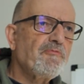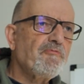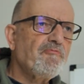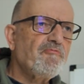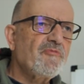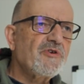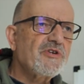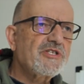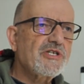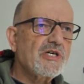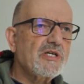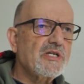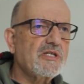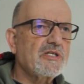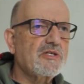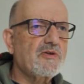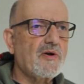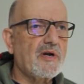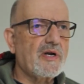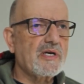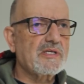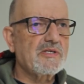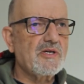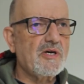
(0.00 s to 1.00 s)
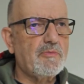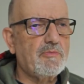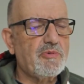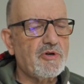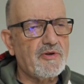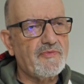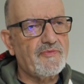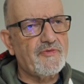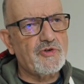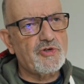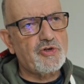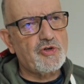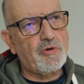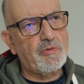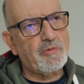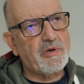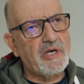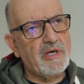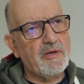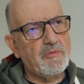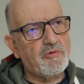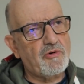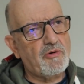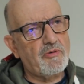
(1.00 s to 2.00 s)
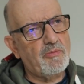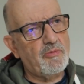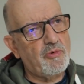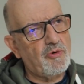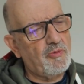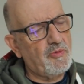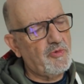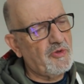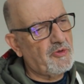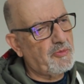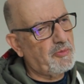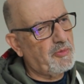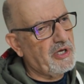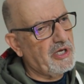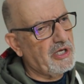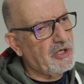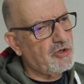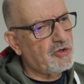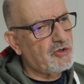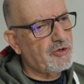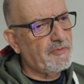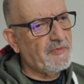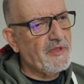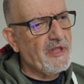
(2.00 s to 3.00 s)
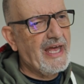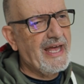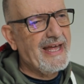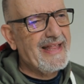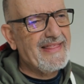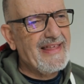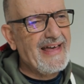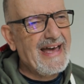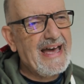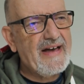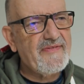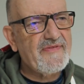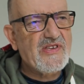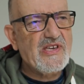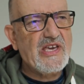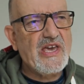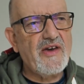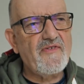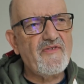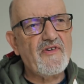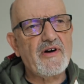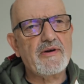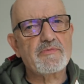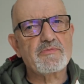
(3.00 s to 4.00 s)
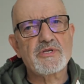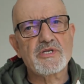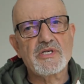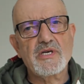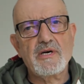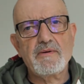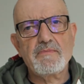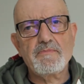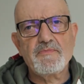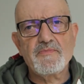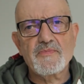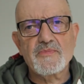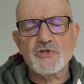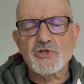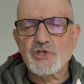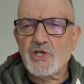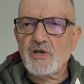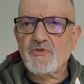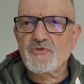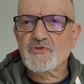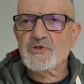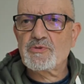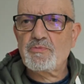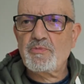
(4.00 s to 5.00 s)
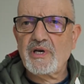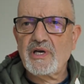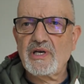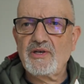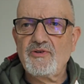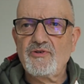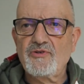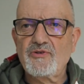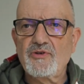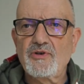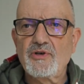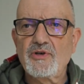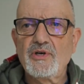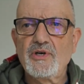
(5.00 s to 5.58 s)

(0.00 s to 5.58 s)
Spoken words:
Returning to our example of the shopkeeper on Bournemouth Beach, they have to give up some shelf space,